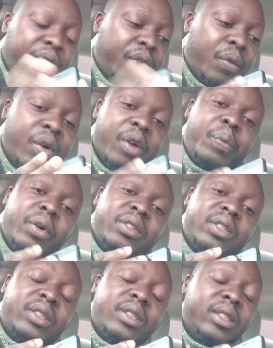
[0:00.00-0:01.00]
work
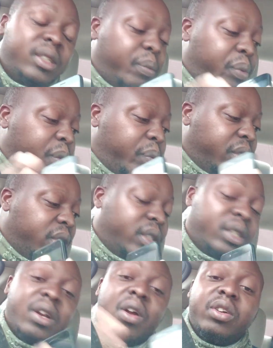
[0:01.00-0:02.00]

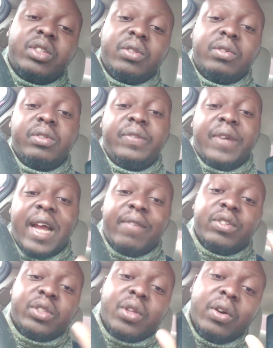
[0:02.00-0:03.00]
purposes. And also, if I have
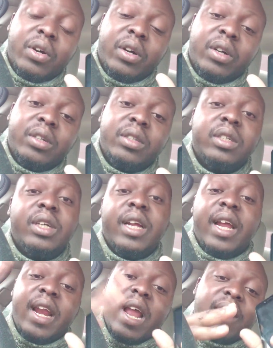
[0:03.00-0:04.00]
a stalker
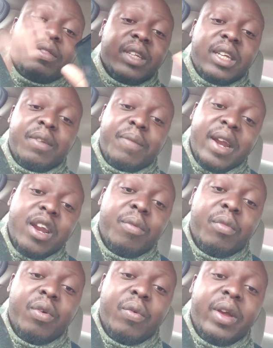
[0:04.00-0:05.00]
and I have to give my
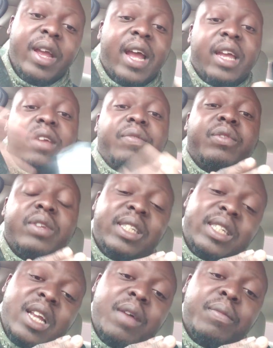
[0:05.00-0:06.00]
number away, I give to
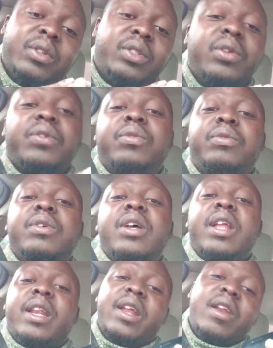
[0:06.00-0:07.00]
this number. So
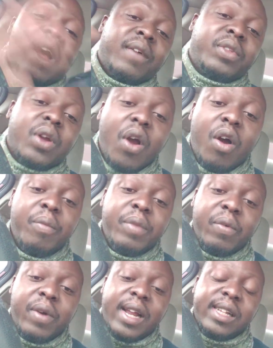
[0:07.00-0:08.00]
They don't have to call
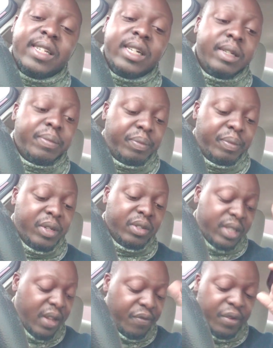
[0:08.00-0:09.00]
me when I sleep because
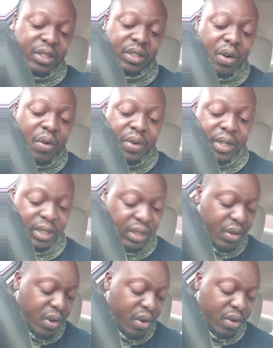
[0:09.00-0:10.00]
that phone is always in
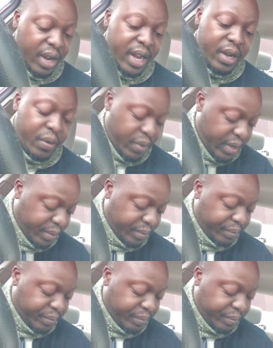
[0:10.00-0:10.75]
the car anyway.